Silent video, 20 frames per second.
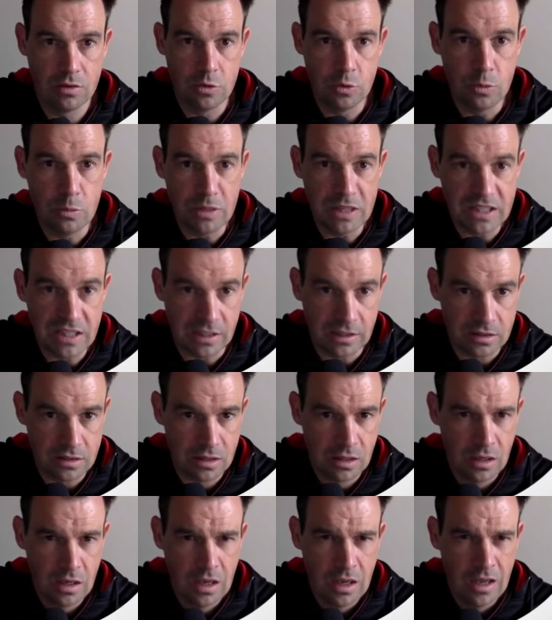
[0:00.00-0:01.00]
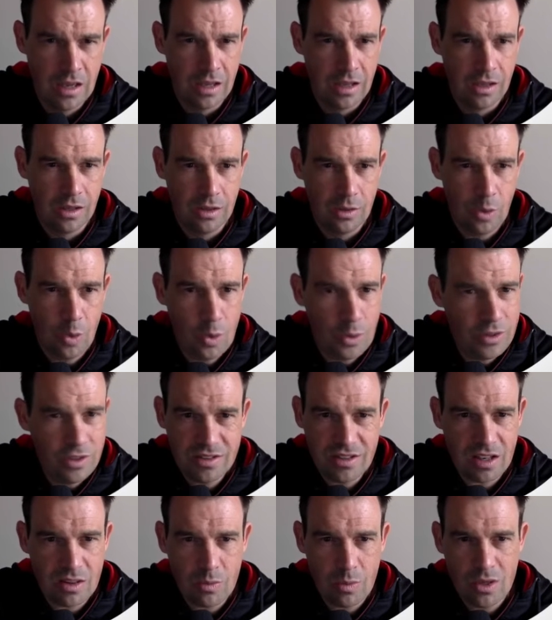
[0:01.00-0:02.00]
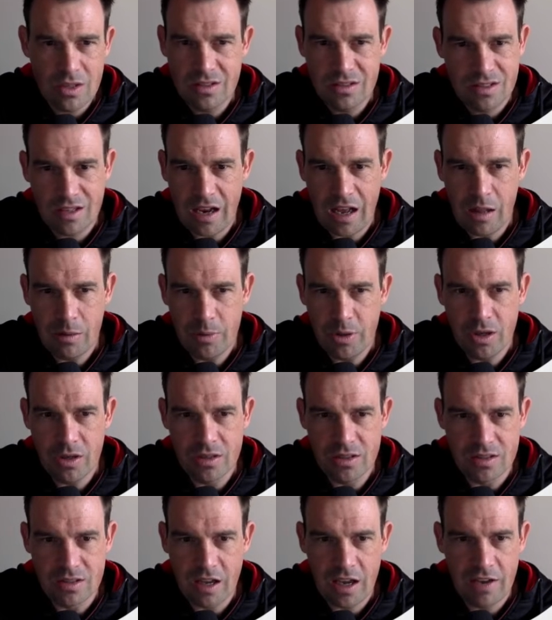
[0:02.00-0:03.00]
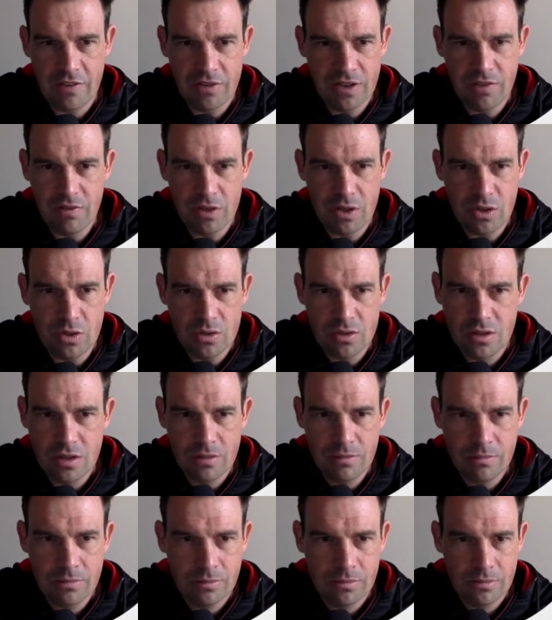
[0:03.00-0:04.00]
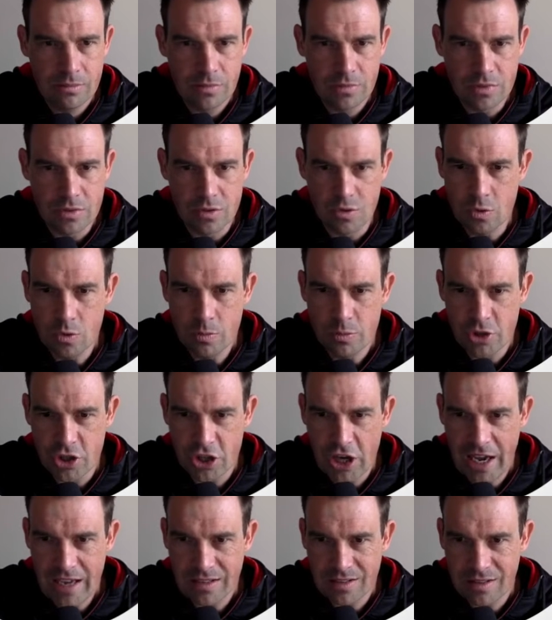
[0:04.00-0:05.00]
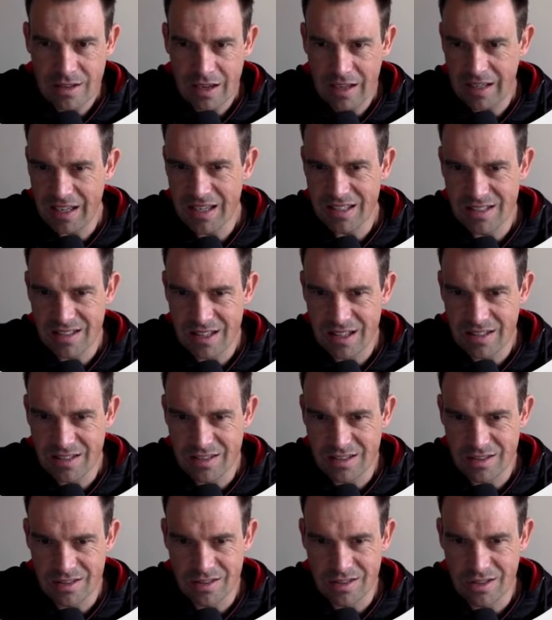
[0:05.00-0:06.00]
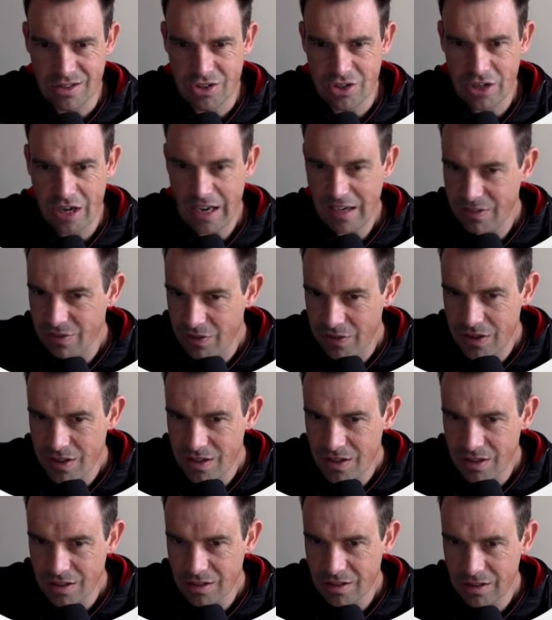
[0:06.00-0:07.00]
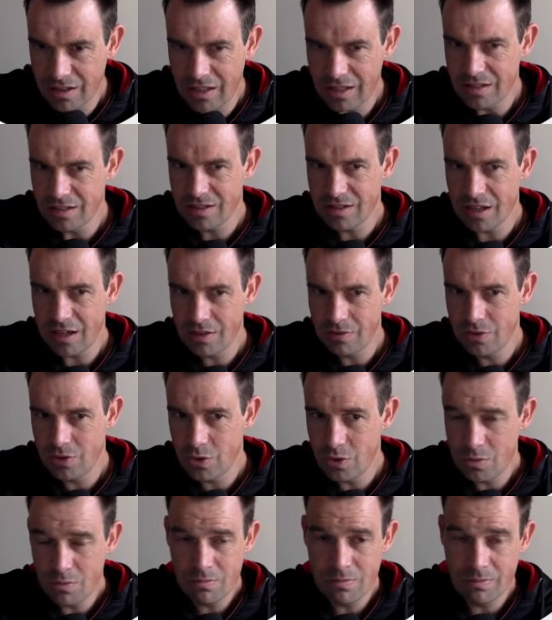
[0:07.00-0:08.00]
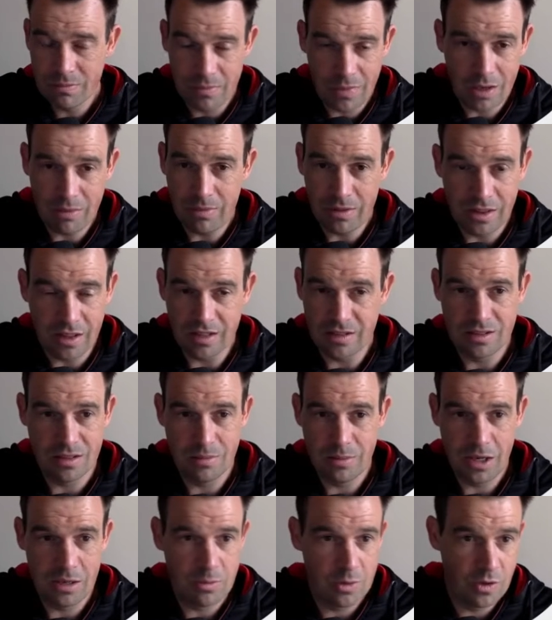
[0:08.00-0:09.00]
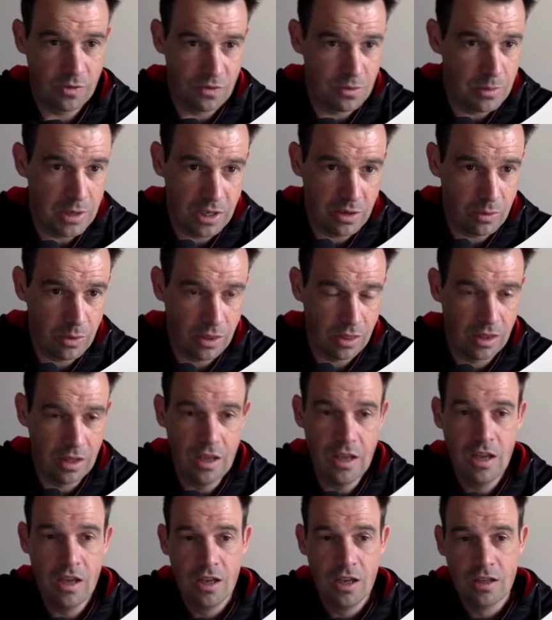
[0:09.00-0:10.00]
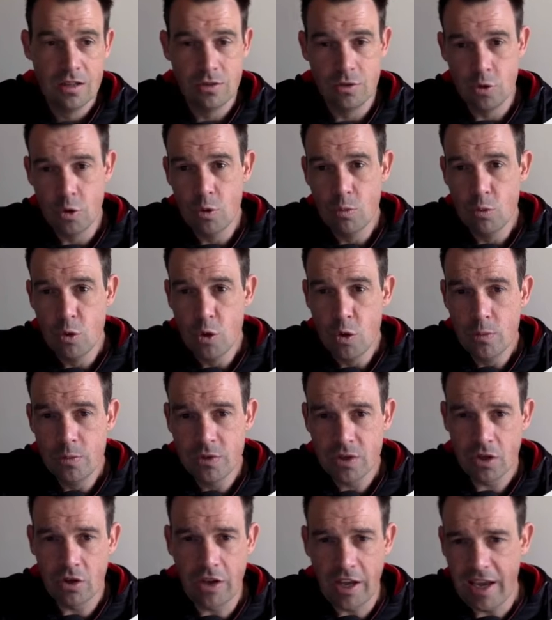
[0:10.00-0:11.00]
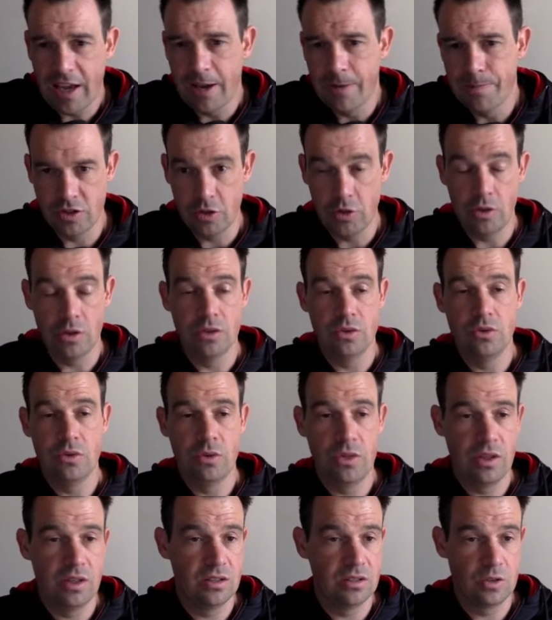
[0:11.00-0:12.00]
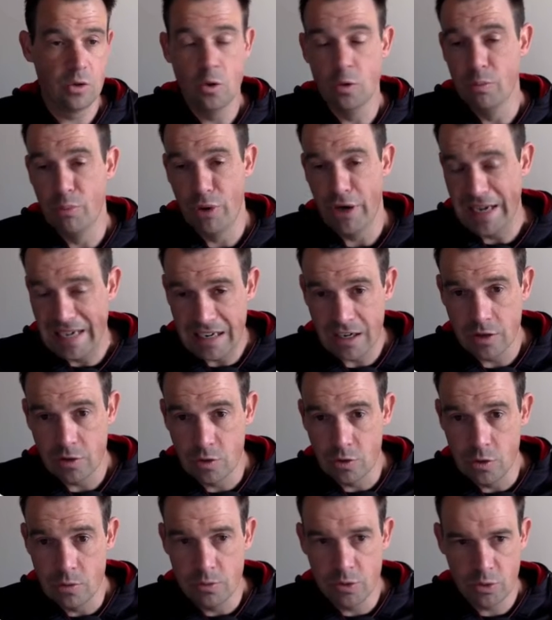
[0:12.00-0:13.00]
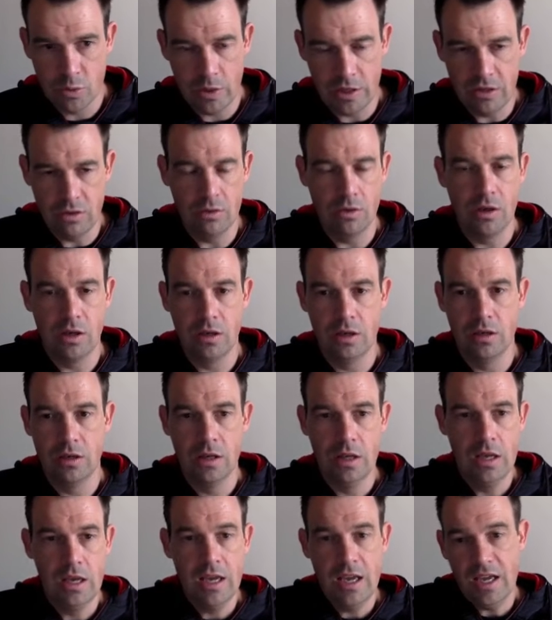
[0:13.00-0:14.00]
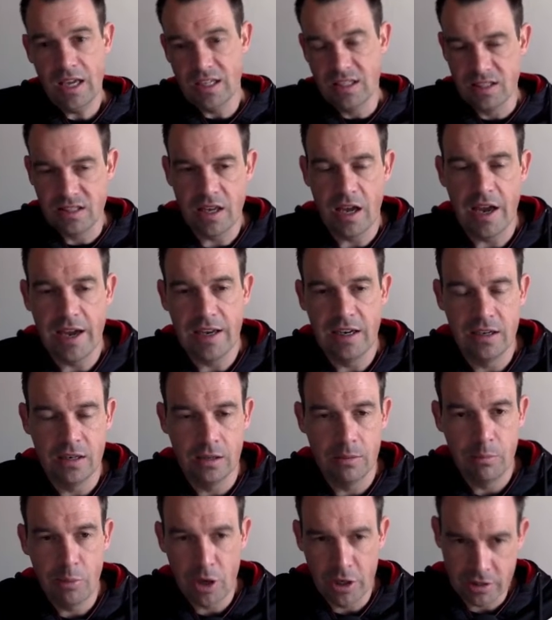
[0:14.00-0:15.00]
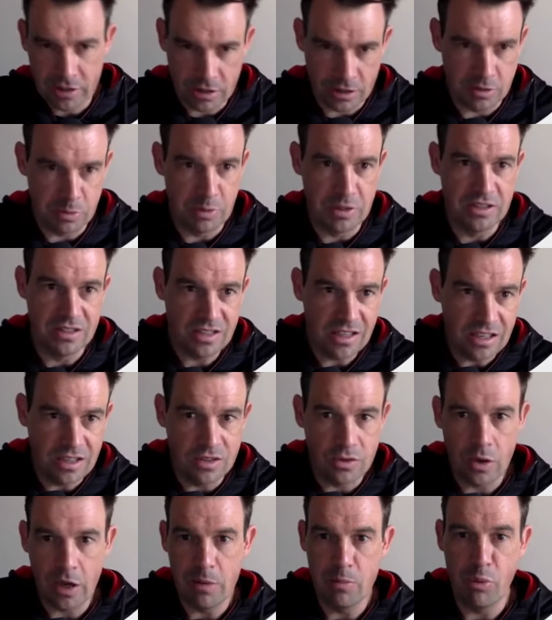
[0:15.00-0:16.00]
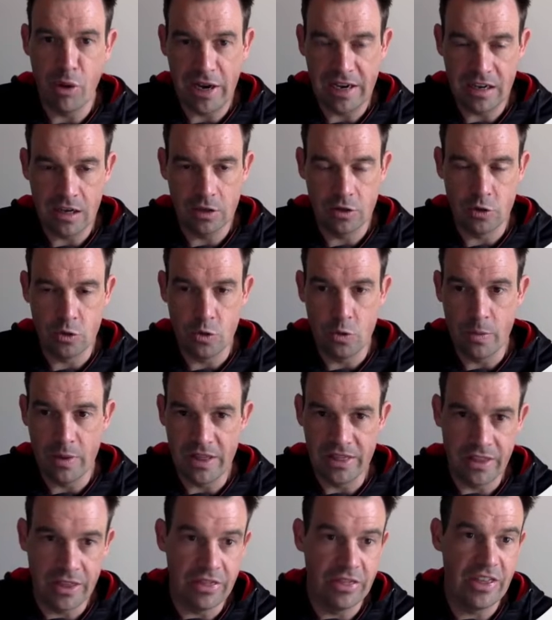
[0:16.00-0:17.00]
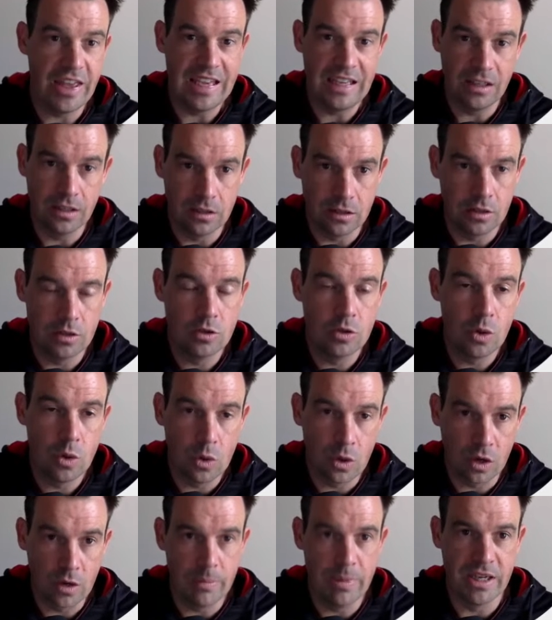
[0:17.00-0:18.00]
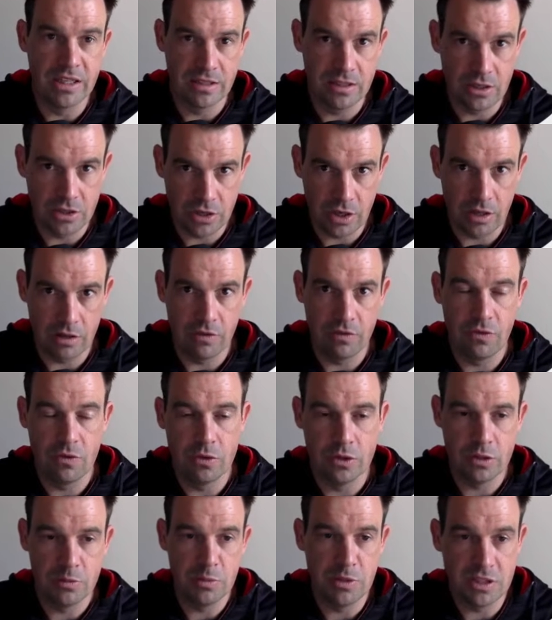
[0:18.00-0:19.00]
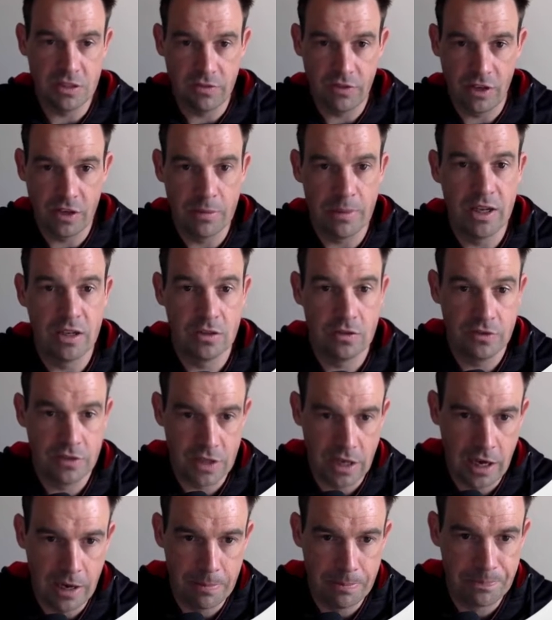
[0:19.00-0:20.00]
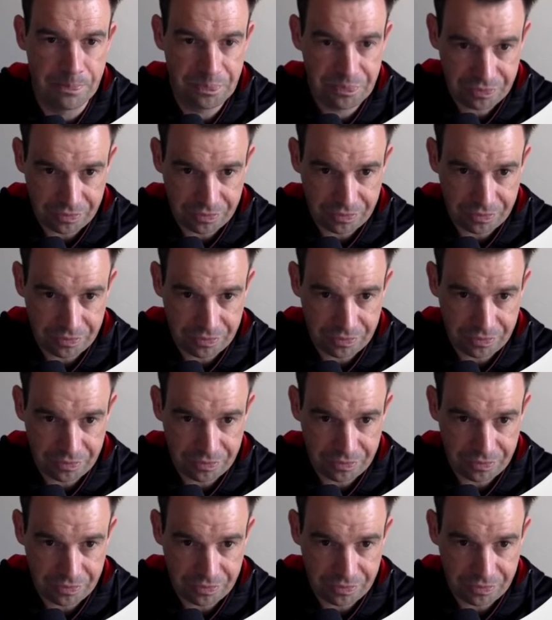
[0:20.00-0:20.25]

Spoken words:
Zoom meetings. All these other ones, I'll be honest, I've never used them. Zoom chat, I guess that's just the chat feature inside of Zoom. Maybe that's something I'm not familiar with. Zoom rooms, okay, you can do things called breakout rooms where you can assign participants into a breakout room and then they can talk amongst each other for a specific amount of time.